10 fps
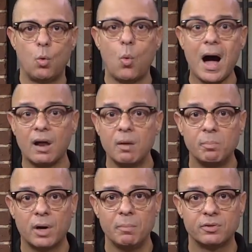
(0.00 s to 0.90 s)
While
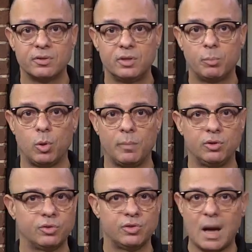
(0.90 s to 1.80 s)
on-premises
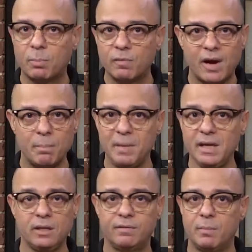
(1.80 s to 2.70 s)
deployment does not provide
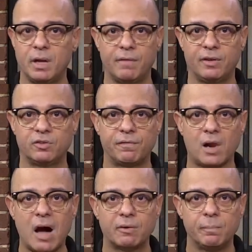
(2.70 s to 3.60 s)
many of the benefits of
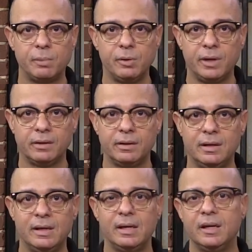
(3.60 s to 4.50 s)
cloud computing,
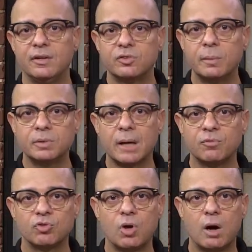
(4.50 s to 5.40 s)
it is
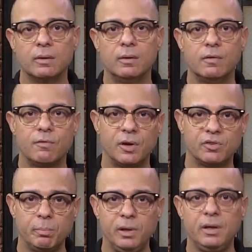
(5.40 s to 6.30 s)
sometimes sought for
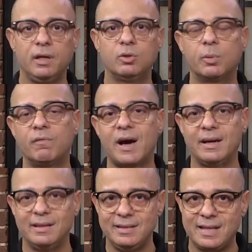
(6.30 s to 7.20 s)
its ability to
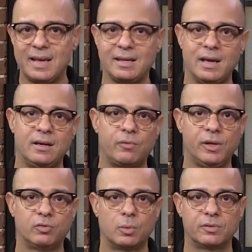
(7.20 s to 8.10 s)
provide dedicated
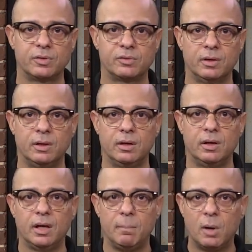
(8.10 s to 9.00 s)
resources.
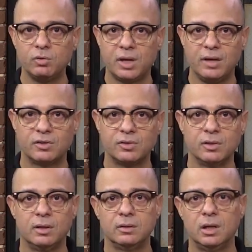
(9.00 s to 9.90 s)
In most cases,
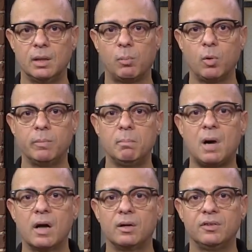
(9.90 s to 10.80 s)
the deployment
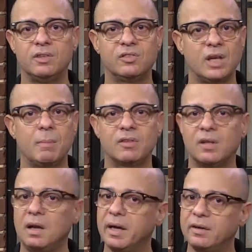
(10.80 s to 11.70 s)
model is the same as
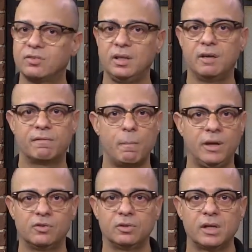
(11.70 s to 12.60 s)
a legacy
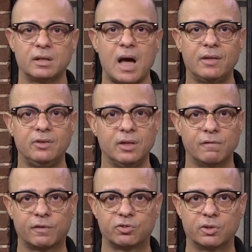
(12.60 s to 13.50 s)
information technology
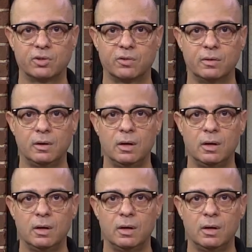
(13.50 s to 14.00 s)
infrastructure,